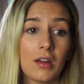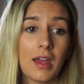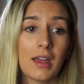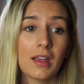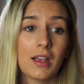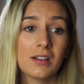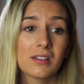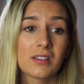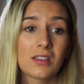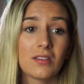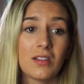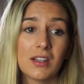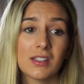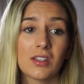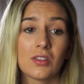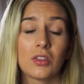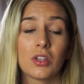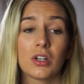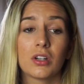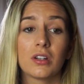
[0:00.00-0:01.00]
I guess the
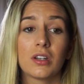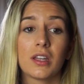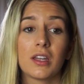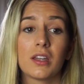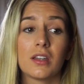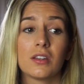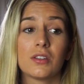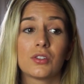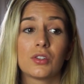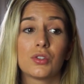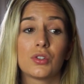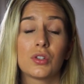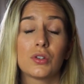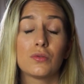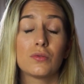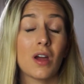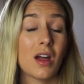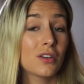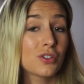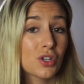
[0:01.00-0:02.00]
lesson learned is
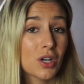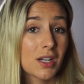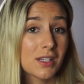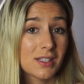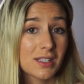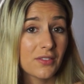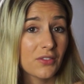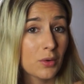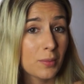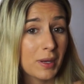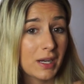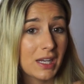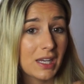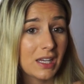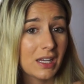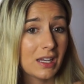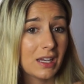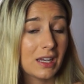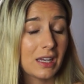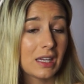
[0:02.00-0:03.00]
to not trust
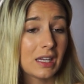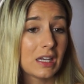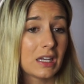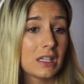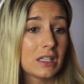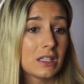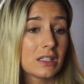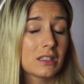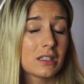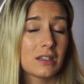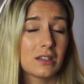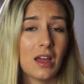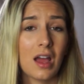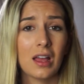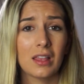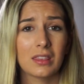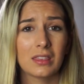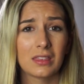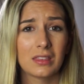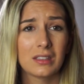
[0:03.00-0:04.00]
everybody and to
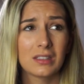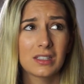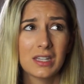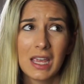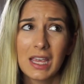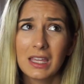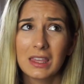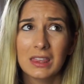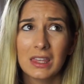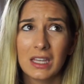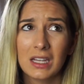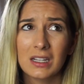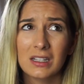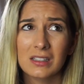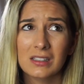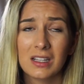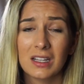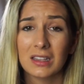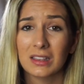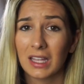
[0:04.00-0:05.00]
not take
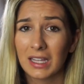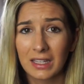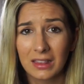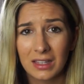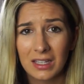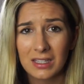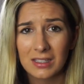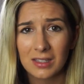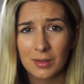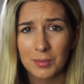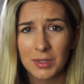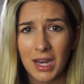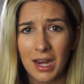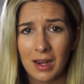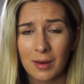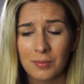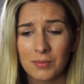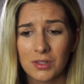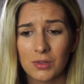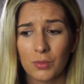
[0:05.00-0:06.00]
things lightly
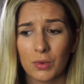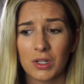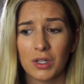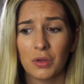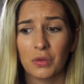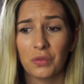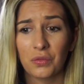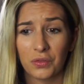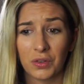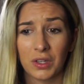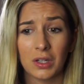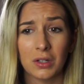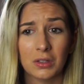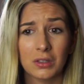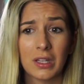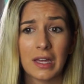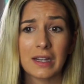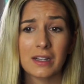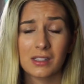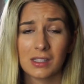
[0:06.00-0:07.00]
sometimes when you feel
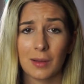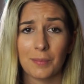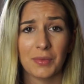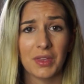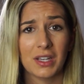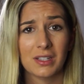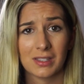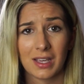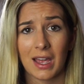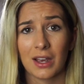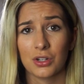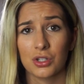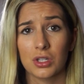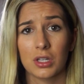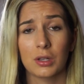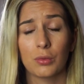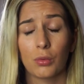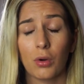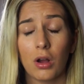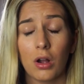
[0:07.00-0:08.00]
like something's
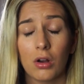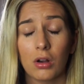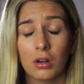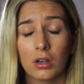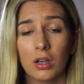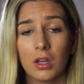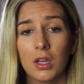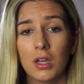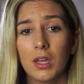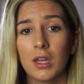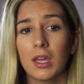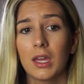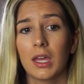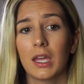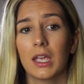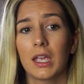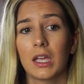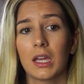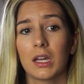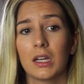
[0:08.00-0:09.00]
actually wrong,
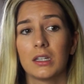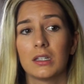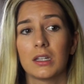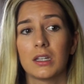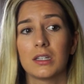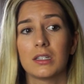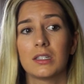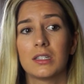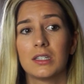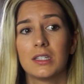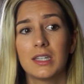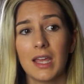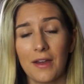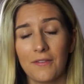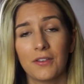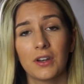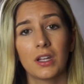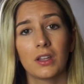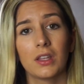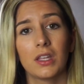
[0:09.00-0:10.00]
and
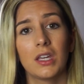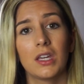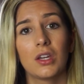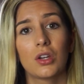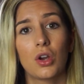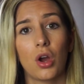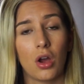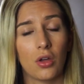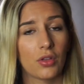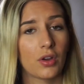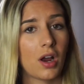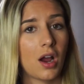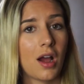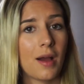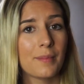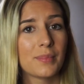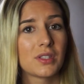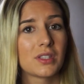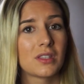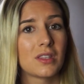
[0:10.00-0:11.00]
definitely call the
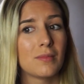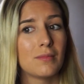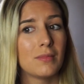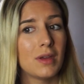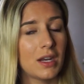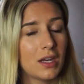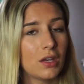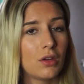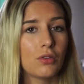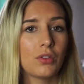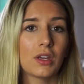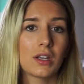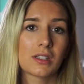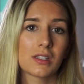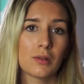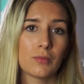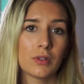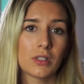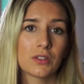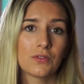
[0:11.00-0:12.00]
cops the minute you think
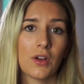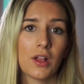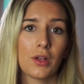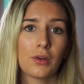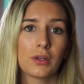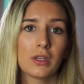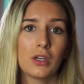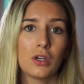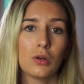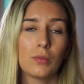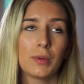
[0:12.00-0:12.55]
someone's following you,